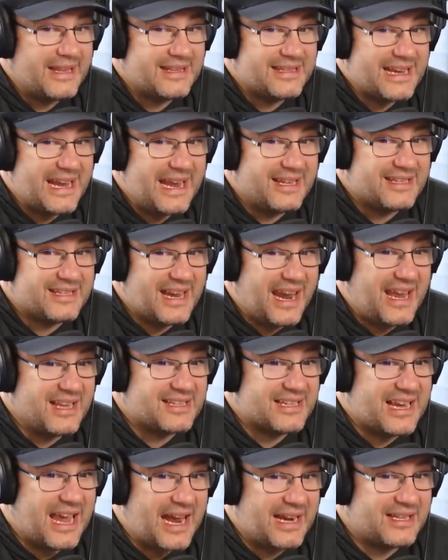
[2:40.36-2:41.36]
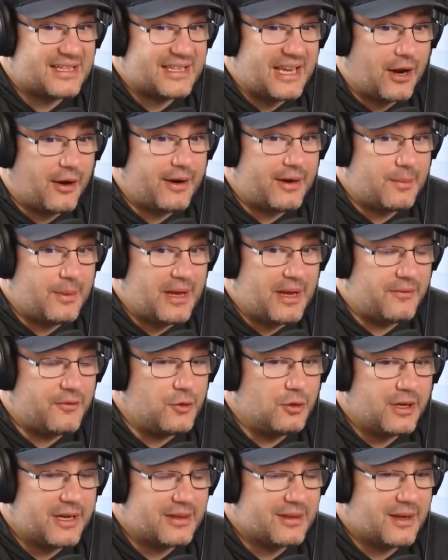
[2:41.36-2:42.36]
it's it's it's kind of scary to me if
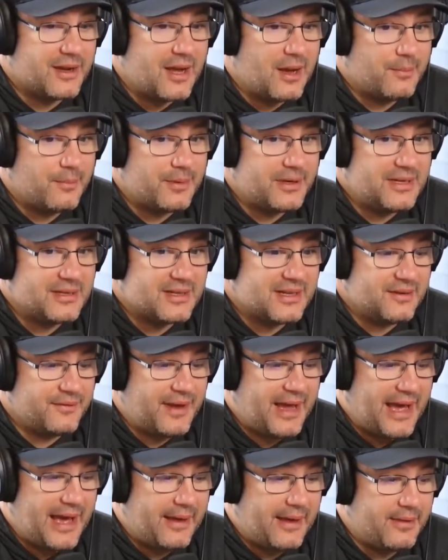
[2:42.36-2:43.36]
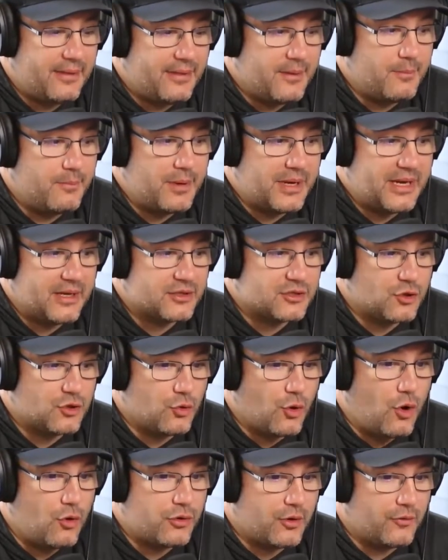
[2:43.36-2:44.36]
you look at the companies that have had the biggest
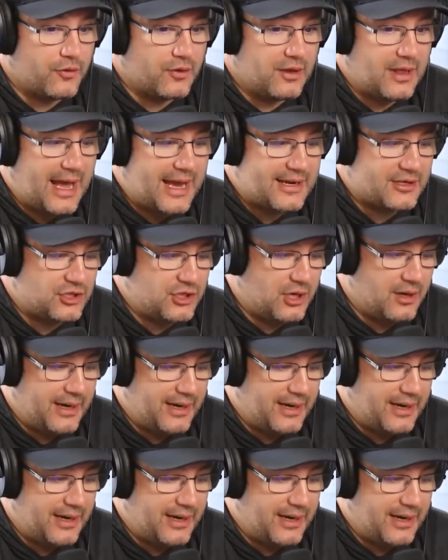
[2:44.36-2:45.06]
growth over the last year.